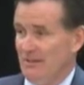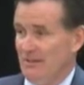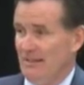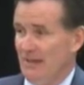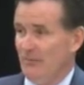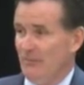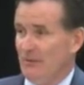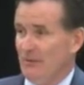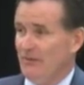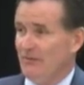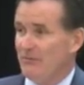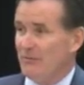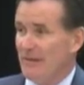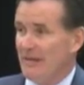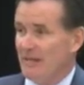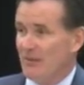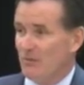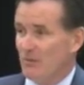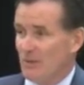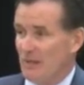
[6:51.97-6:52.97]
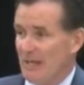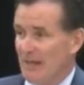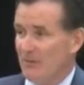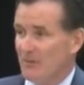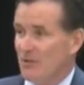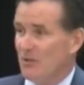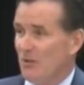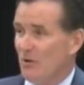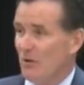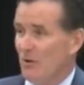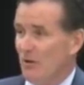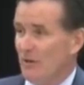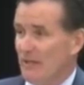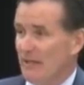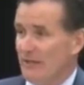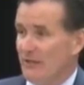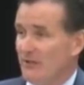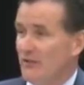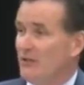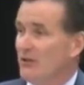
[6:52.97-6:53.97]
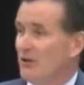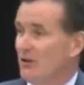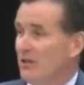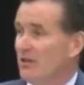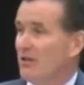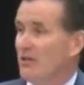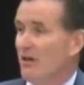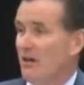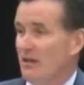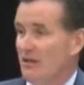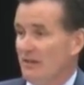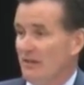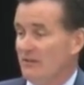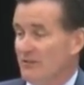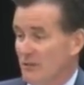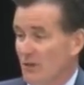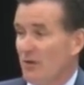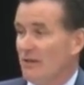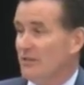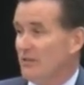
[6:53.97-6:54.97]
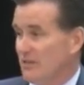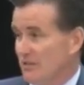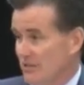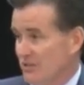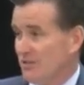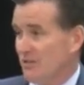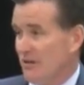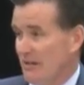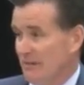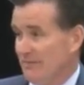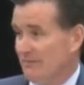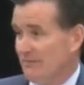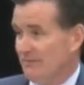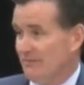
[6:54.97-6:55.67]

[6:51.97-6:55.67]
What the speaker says: And we've made what I would call a New York darn good start.